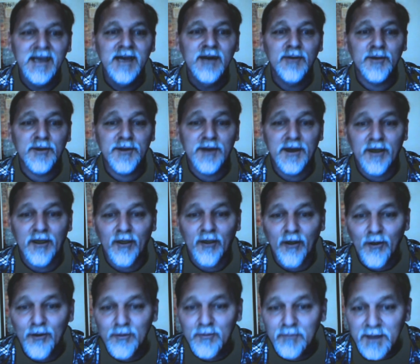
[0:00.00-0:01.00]
within our
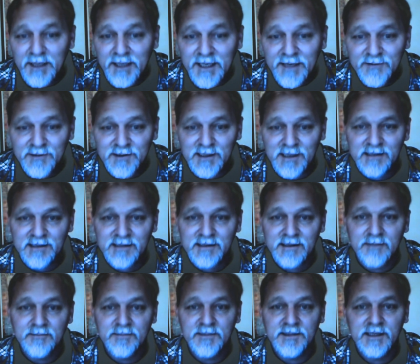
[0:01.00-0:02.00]
own belief
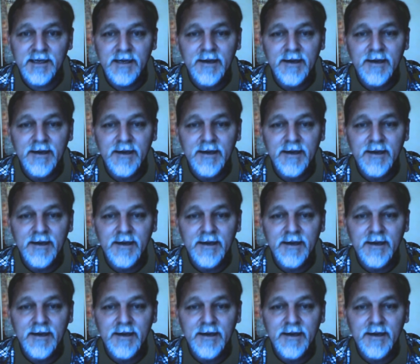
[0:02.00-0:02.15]
systems.